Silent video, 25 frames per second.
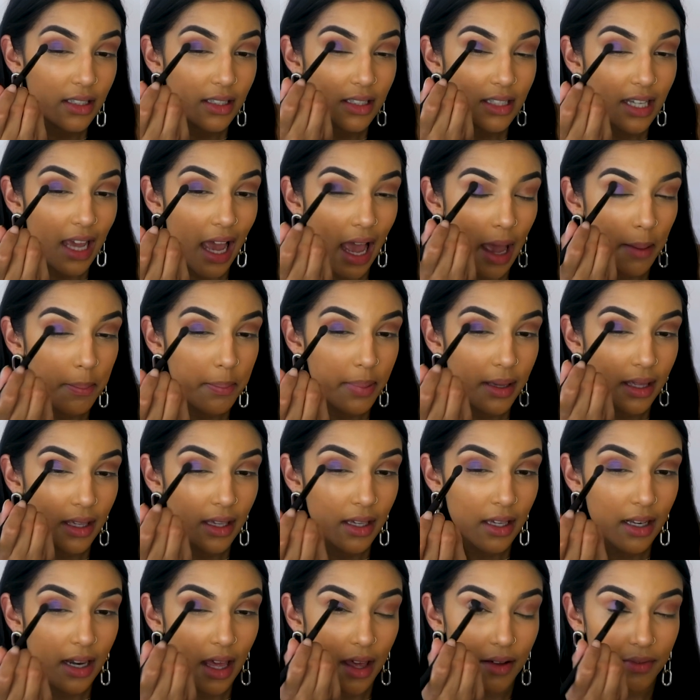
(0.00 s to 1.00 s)
tapping
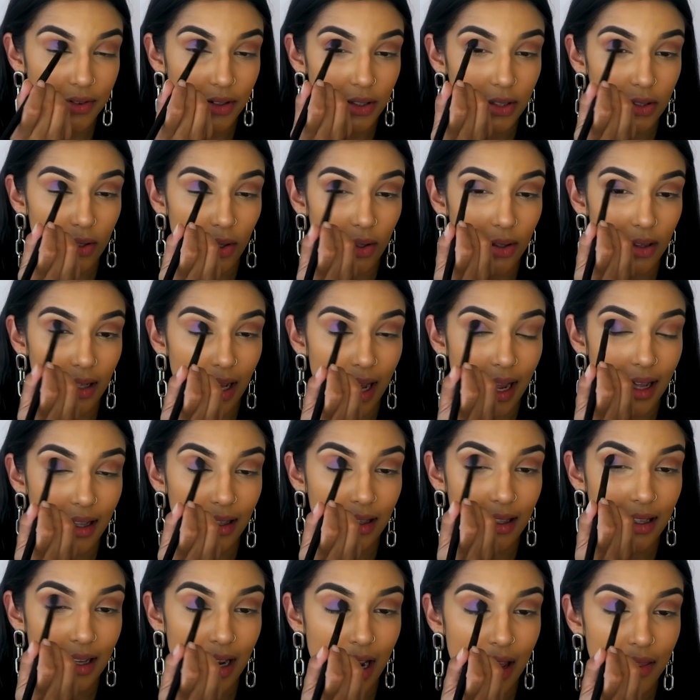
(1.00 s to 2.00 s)
it ever so
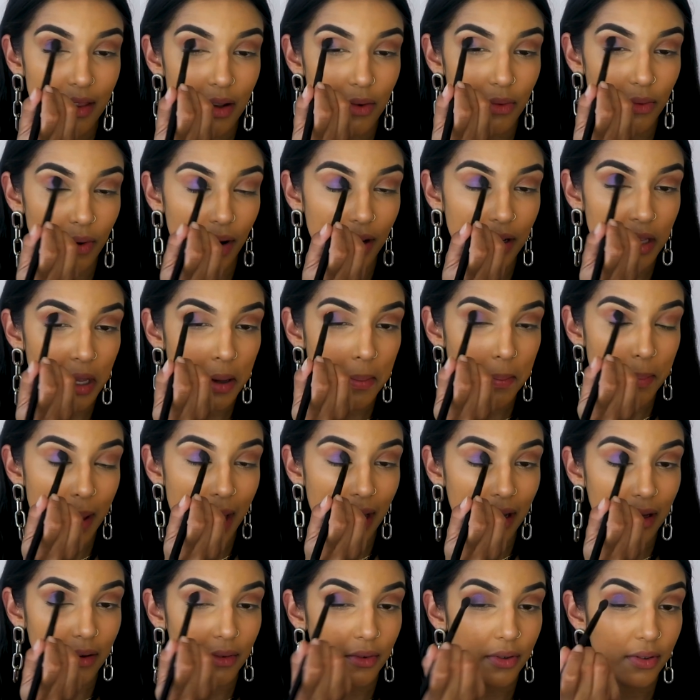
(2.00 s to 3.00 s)
lightly and then running it
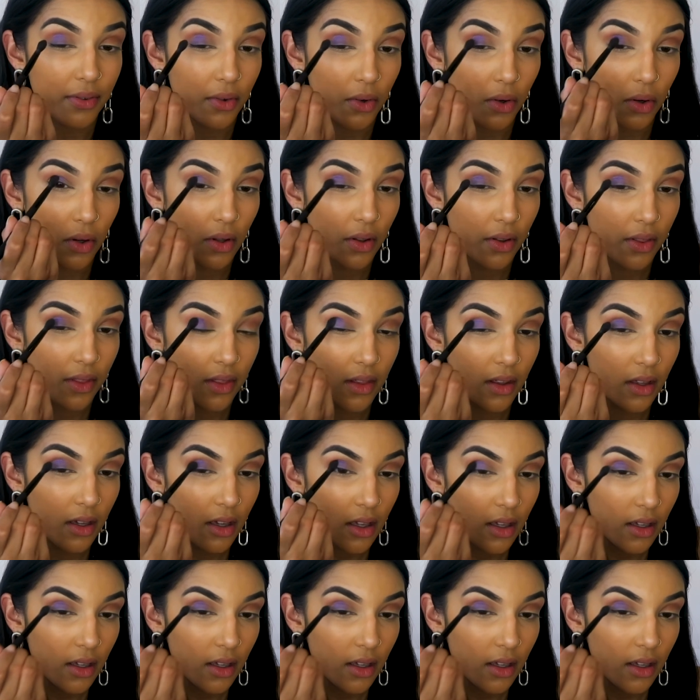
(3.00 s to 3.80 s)
back and forth.